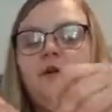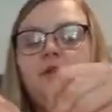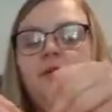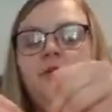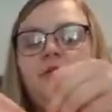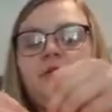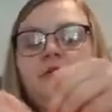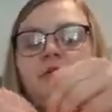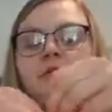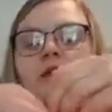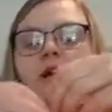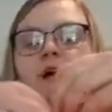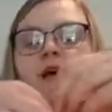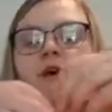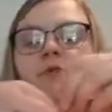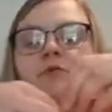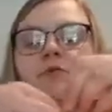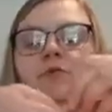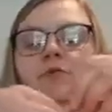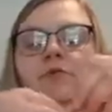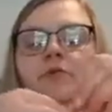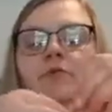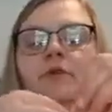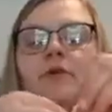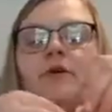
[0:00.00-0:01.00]
Which I
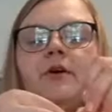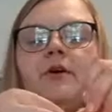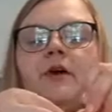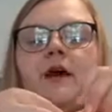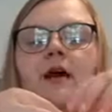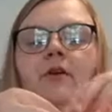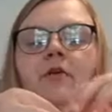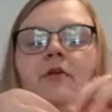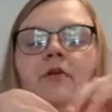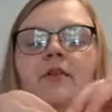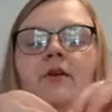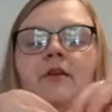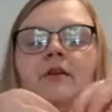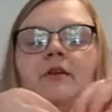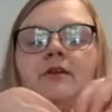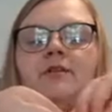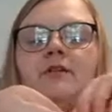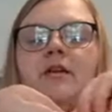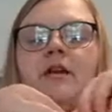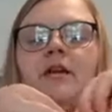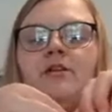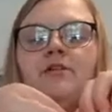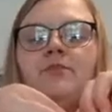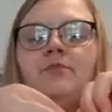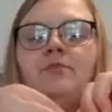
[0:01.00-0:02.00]
will put how I made this
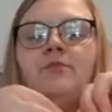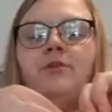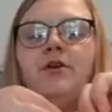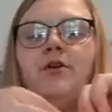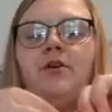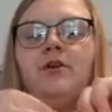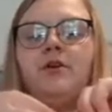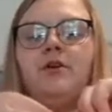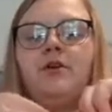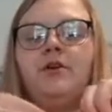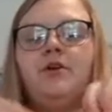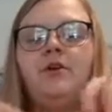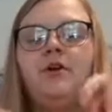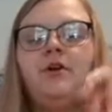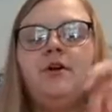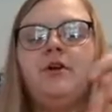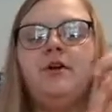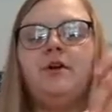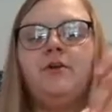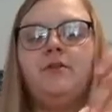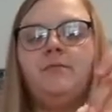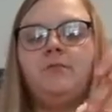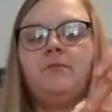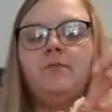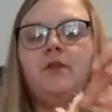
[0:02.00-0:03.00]
Cajun butter
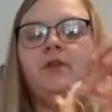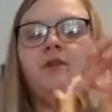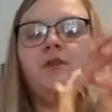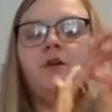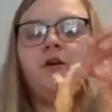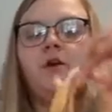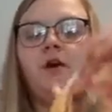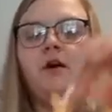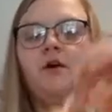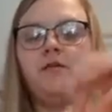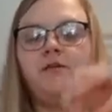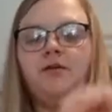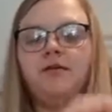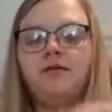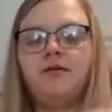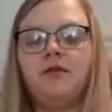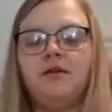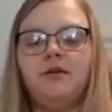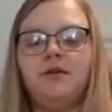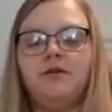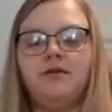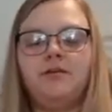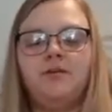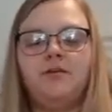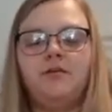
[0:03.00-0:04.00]
in the comments
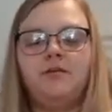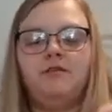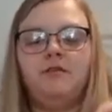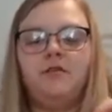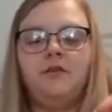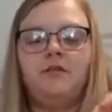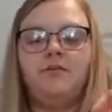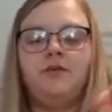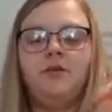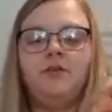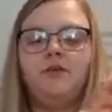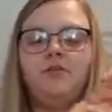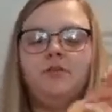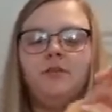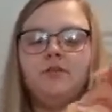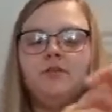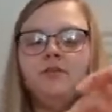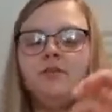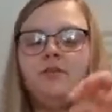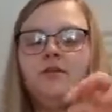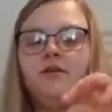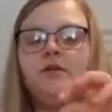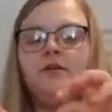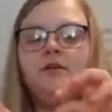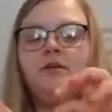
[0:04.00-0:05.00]
later too if anybody
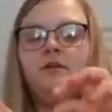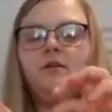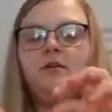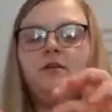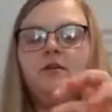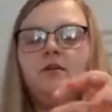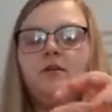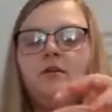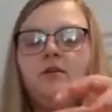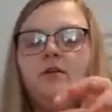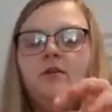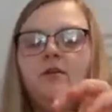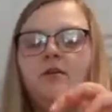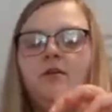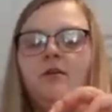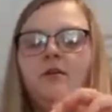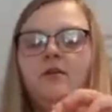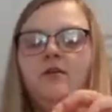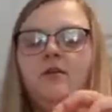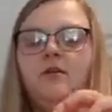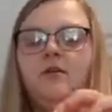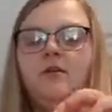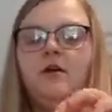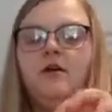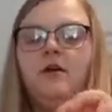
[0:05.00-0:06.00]
wants it.
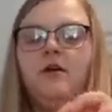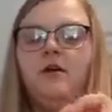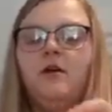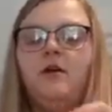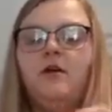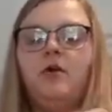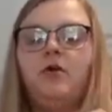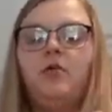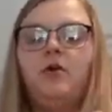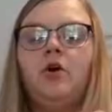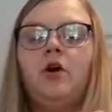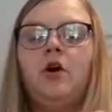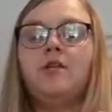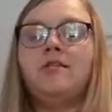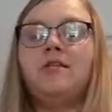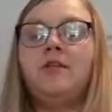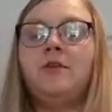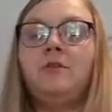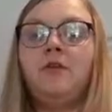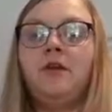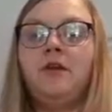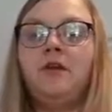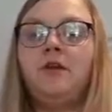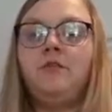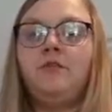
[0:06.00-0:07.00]
It will also
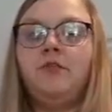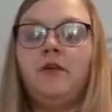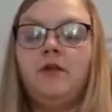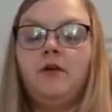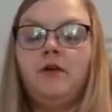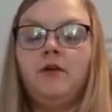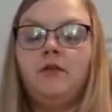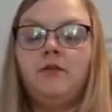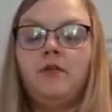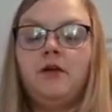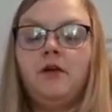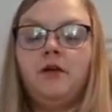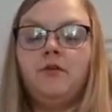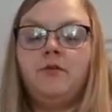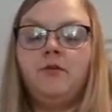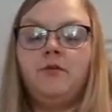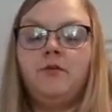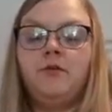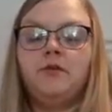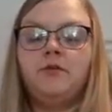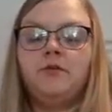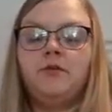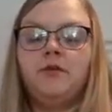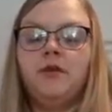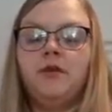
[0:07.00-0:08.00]
be in a video that I'll be
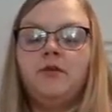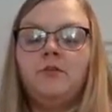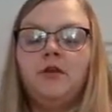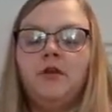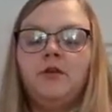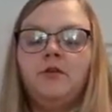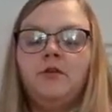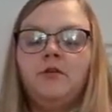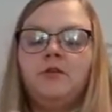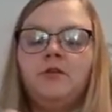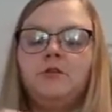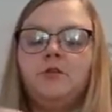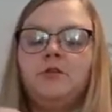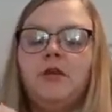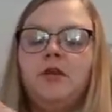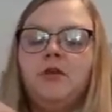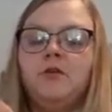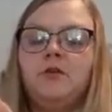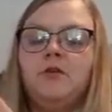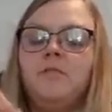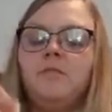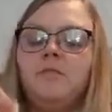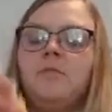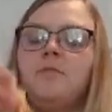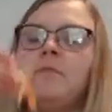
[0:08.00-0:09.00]
posting on my YouTube
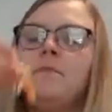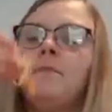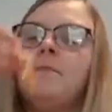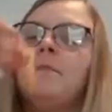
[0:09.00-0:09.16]
channel.